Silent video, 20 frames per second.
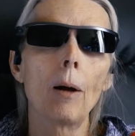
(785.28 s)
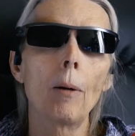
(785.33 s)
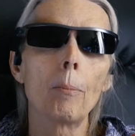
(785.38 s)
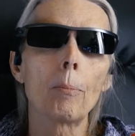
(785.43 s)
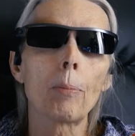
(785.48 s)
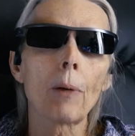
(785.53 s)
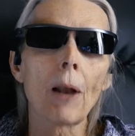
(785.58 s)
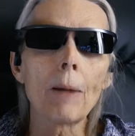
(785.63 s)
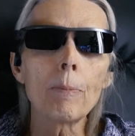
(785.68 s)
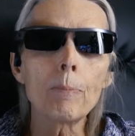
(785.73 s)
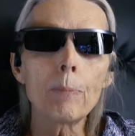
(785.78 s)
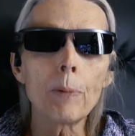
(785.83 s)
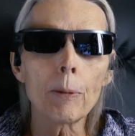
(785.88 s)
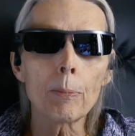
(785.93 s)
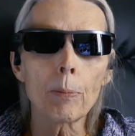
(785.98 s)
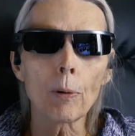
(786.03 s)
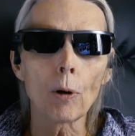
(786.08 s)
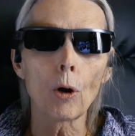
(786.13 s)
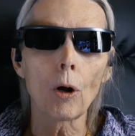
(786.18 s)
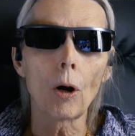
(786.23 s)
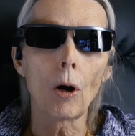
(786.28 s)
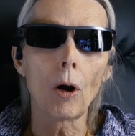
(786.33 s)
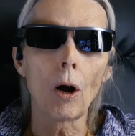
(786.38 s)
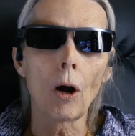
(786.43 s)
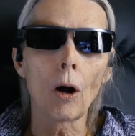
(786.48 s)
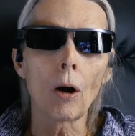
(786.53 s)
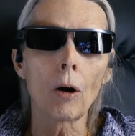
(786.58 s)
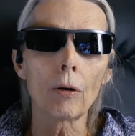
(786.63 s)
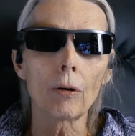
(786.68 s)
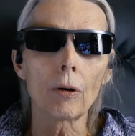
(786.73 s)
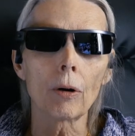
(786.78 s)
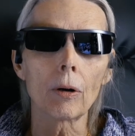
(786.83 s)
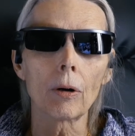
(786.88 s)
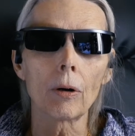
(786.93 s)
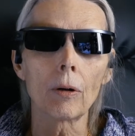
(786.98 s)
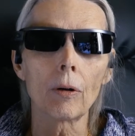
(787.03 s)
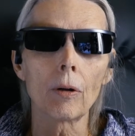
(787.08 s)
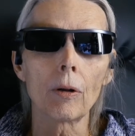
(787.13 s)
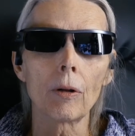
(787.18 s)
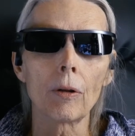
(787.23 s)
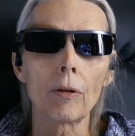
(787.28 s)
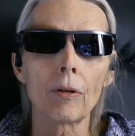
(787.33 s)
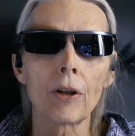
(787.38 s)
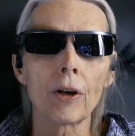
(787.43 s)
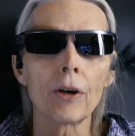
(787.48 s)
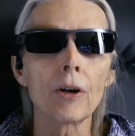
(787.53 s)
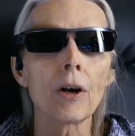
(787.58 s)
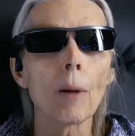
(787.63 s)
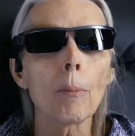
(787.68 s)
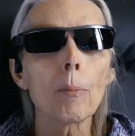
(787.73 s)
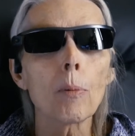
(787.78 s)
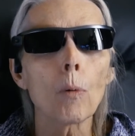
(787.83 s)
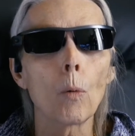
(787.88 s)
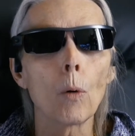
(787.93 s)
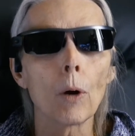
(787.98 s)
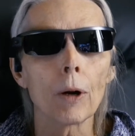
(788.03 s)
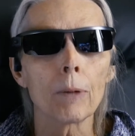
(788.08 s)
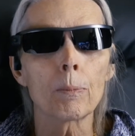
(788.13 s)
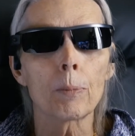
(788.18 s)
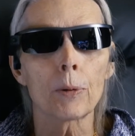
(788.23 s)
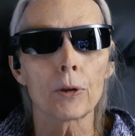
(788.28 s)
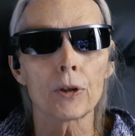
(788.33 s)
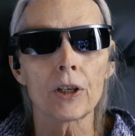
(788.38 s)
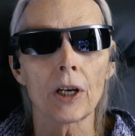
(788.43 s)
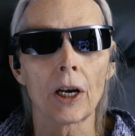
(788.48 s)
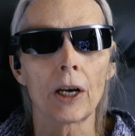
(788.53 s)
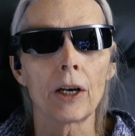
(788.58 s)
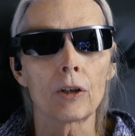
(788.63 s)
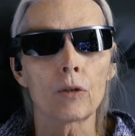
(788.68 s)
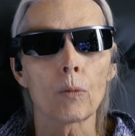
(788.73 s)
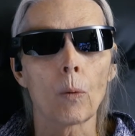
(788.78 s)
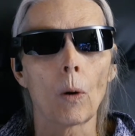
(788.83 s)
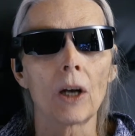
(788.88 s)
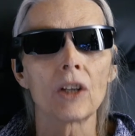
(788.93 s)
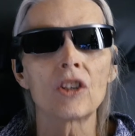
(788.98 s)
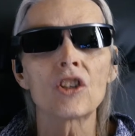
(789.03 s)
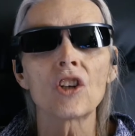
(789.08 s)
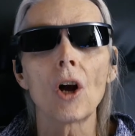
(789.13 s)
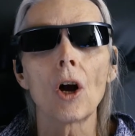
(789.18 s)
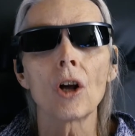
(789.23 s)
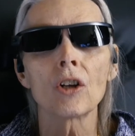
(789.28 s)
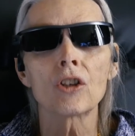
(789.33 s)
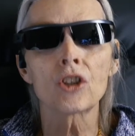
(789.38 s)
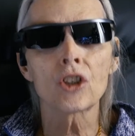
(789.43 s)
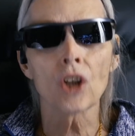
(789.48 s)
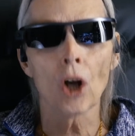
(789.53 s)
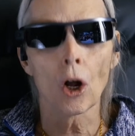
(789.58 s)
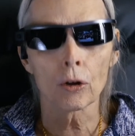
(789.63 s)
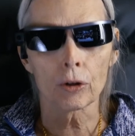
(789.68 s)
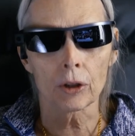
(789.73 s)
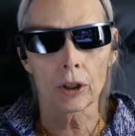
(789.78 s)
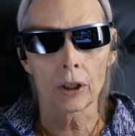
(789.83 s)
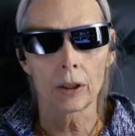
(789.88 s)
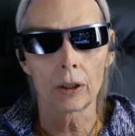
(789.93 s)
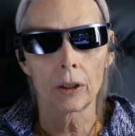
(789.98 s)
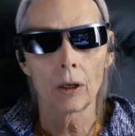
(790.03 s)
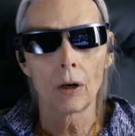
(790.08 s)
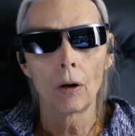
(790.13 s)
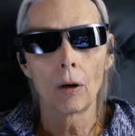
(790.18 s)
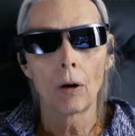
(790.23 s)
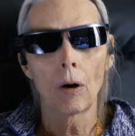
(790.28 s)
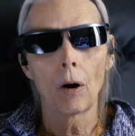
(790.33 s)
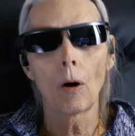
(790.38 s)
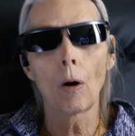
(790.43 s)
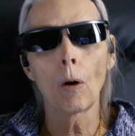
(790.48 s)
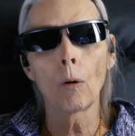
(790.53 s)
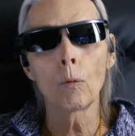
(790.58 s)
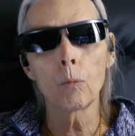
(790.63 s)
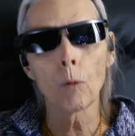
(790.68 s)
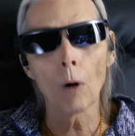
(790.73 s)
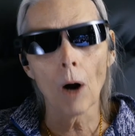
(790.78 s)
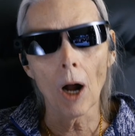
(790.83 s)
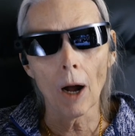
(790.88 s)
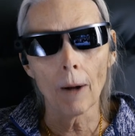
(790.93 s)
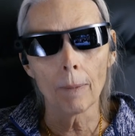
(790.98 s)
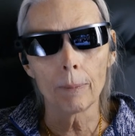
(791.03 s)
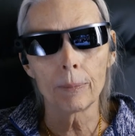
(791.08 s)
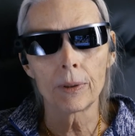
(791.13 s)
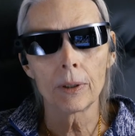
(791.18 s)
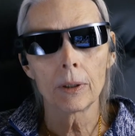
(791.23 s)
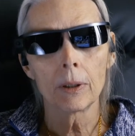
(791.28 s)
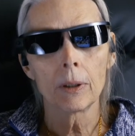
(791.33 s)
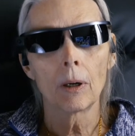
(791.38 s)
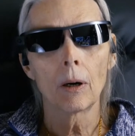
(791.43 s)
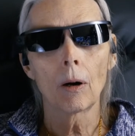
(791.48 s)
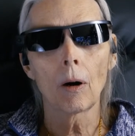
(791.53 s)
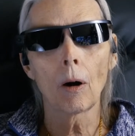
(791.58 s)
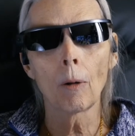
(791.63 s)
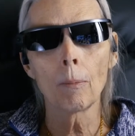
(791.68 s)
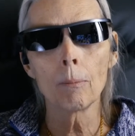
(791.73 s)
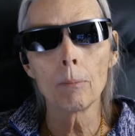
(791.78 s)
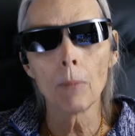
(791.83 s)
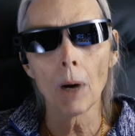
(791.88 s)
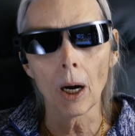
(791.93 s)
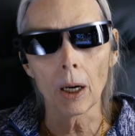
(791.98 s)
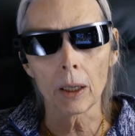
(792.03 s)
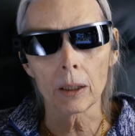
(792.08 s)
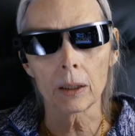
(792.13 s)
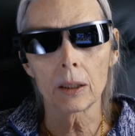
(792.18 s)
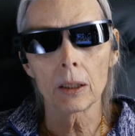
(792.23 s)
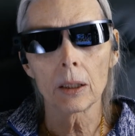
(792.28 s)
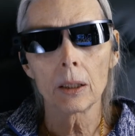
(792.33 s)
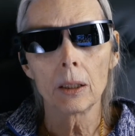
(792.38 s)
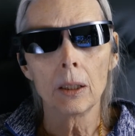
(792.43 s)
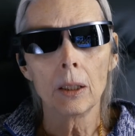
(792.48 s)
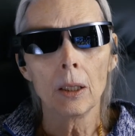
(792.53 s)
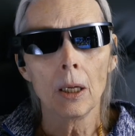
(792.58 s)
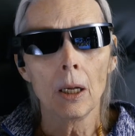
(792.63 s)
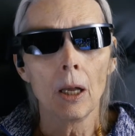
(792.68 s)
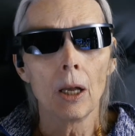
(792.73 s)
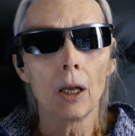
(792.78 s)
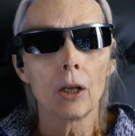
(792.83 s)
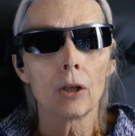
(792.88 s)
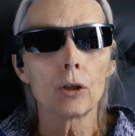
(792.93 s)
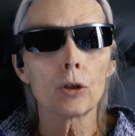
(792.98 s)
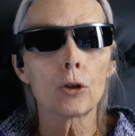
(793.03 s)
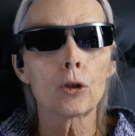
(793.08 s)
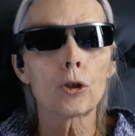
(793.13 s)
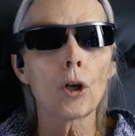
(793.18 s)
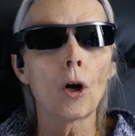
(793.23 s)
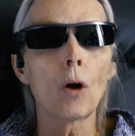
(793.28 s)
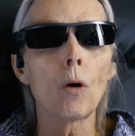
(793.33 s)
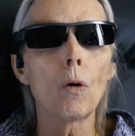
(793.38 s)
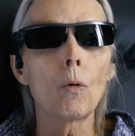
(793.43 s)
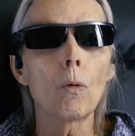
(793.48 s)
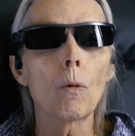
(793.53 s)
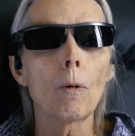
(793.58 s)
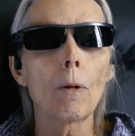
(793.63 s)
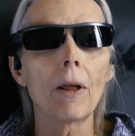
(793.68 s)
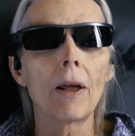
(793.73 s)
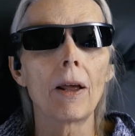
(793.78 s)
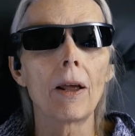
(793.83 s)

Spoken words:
blind people are the number one percentage-wise assaulted or robbed or mugged. So